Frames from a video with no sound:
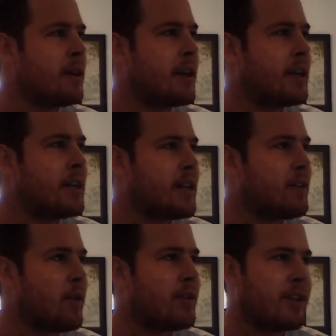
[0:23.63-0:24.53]
He
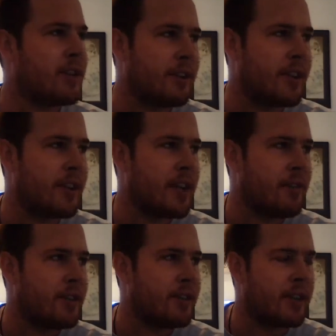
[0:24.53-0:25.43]
won New Zealand of the Year
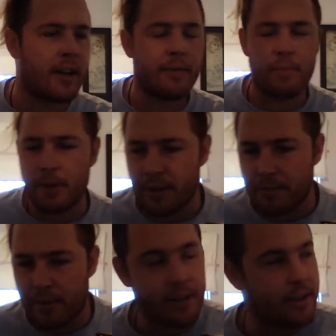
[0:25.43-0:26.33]
recently. I probably just
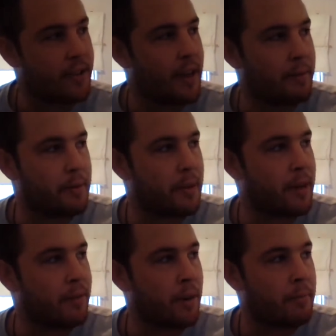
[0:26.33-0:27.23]
pronounced his name
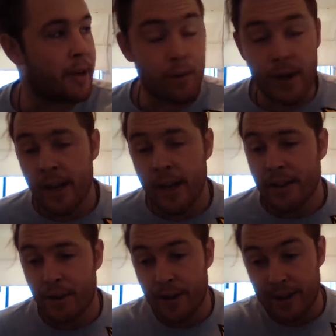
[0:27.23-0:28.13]
completely wrong. But anyway,
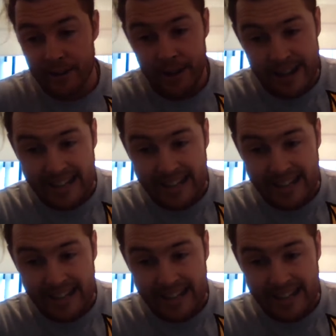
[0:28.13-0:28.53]
so it's